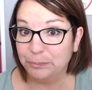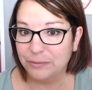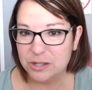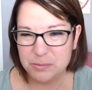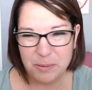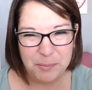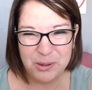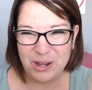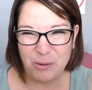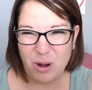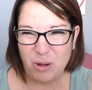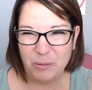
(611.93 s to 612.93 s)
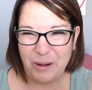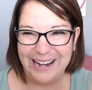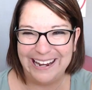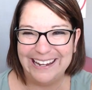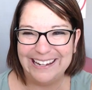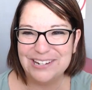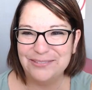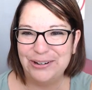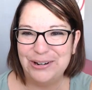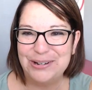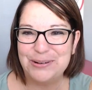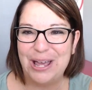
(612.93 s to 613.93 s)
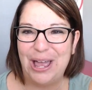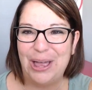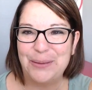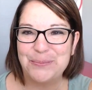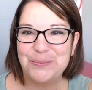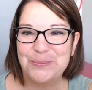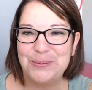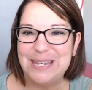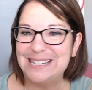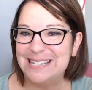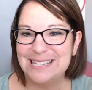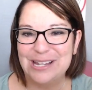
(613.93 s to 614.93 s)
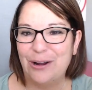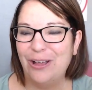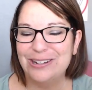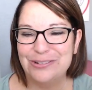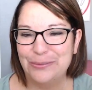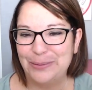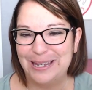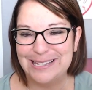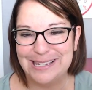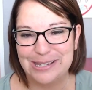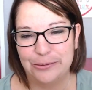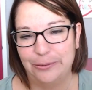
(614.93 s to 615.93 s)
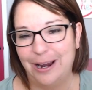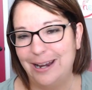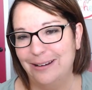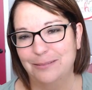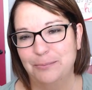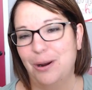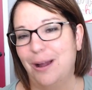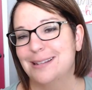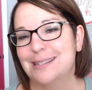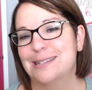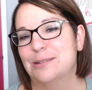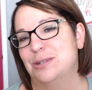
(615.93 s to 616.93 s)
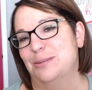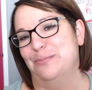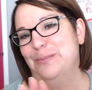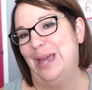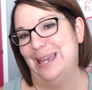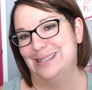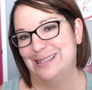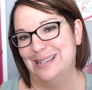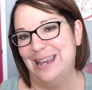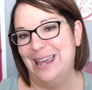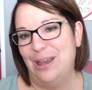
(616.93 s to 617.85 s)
because remember they were all writing different um, pieces, they were all at different places in the writing process, it was a mess.